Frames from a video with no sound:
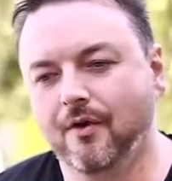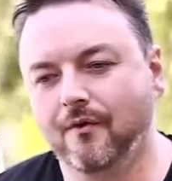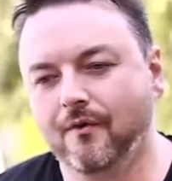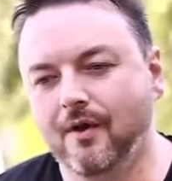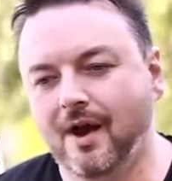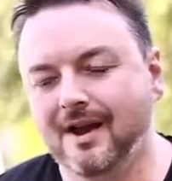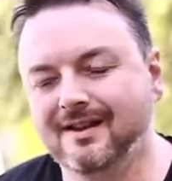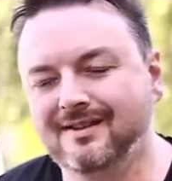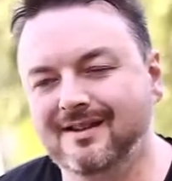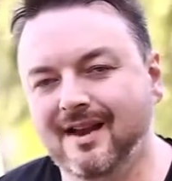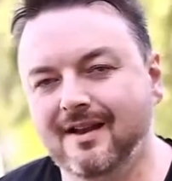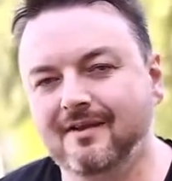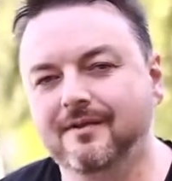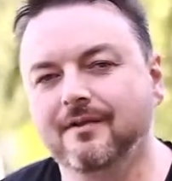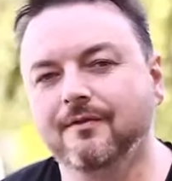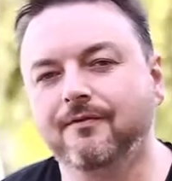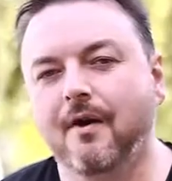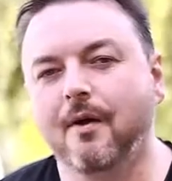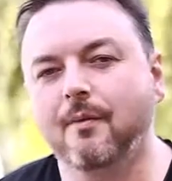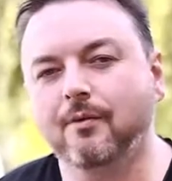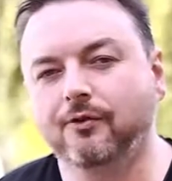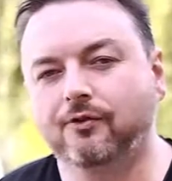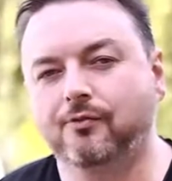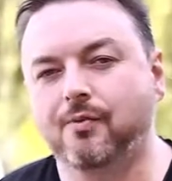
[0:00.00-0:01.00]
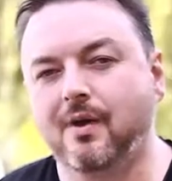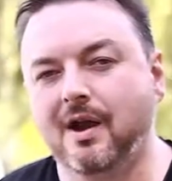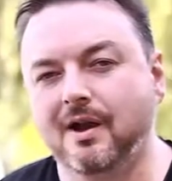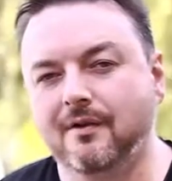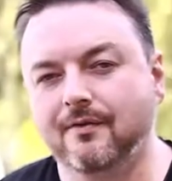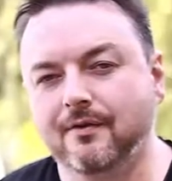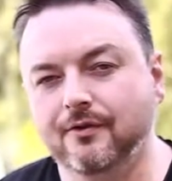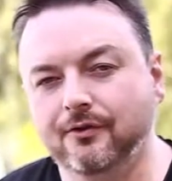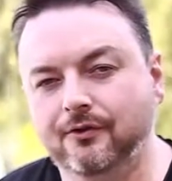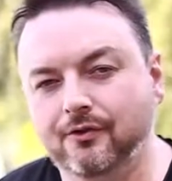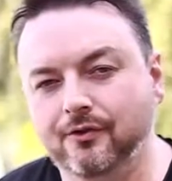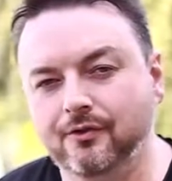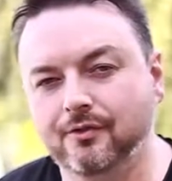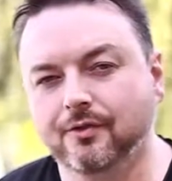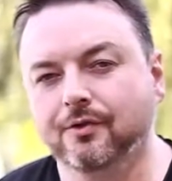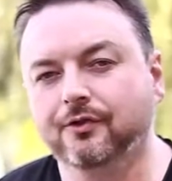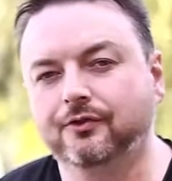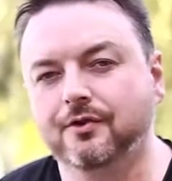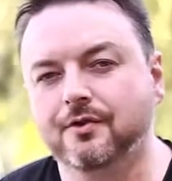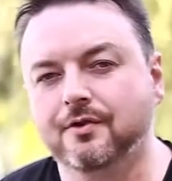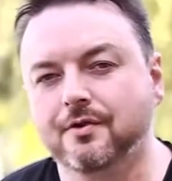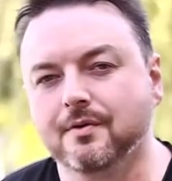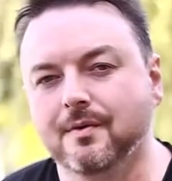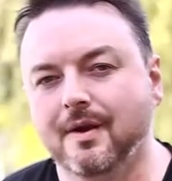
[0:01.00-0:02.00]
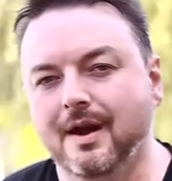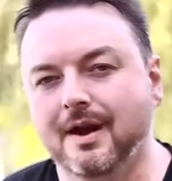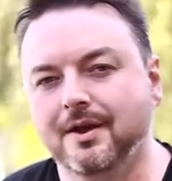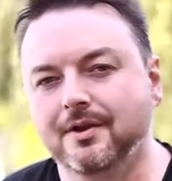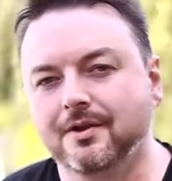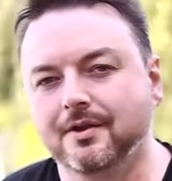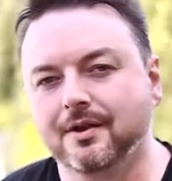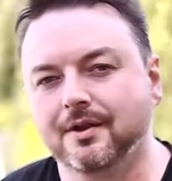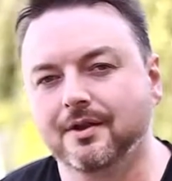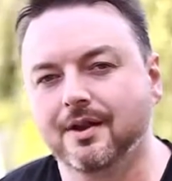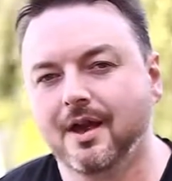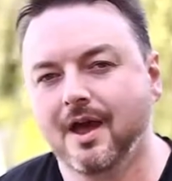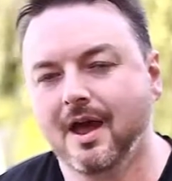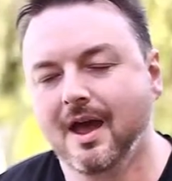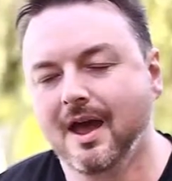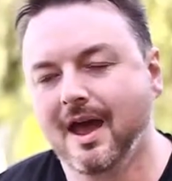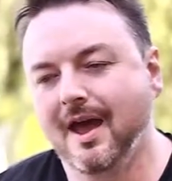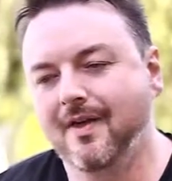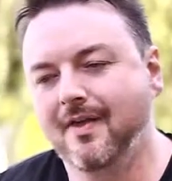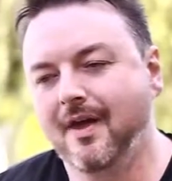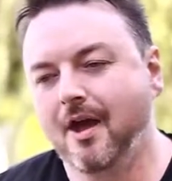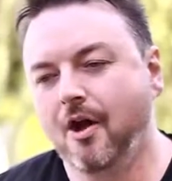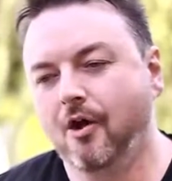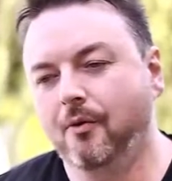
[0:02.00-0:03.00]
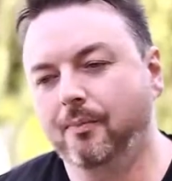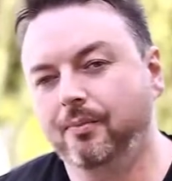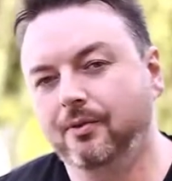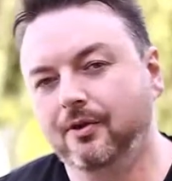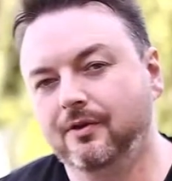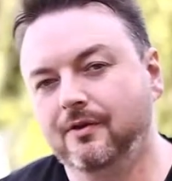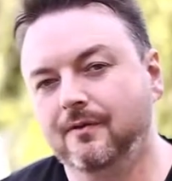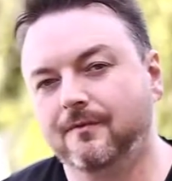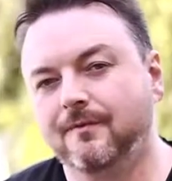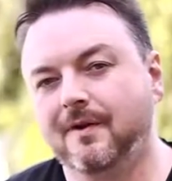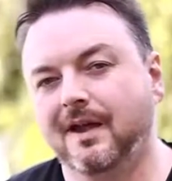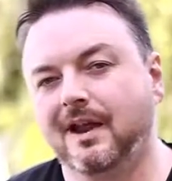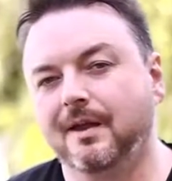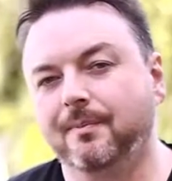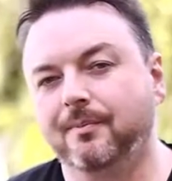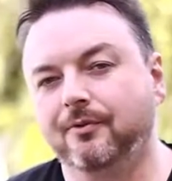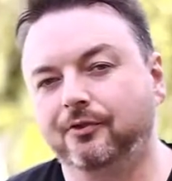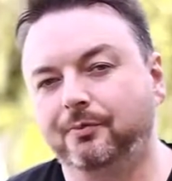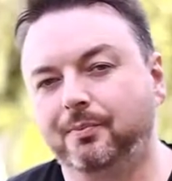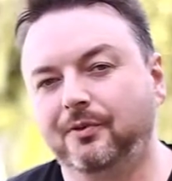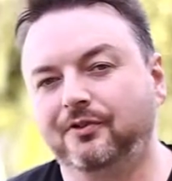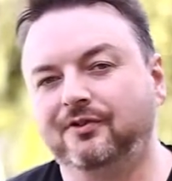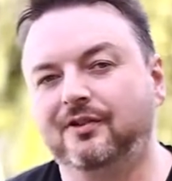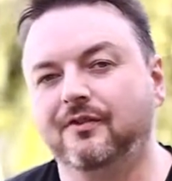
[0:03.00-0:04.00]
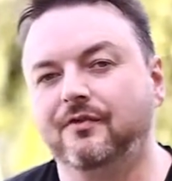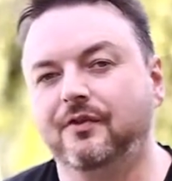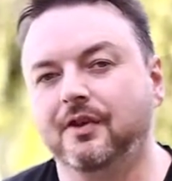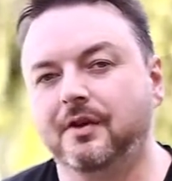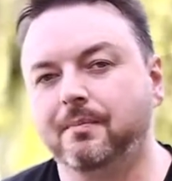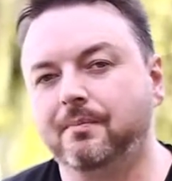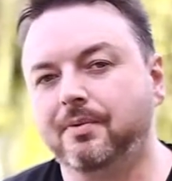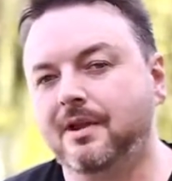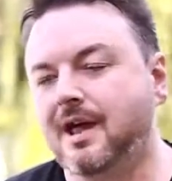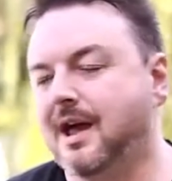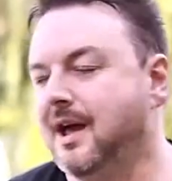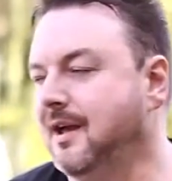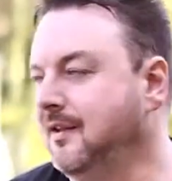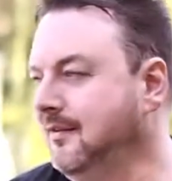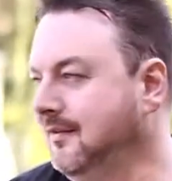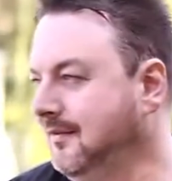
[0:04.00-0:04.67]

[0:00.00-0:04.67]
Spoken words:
identify what's relevant to your situation, and help you develop a specific plan.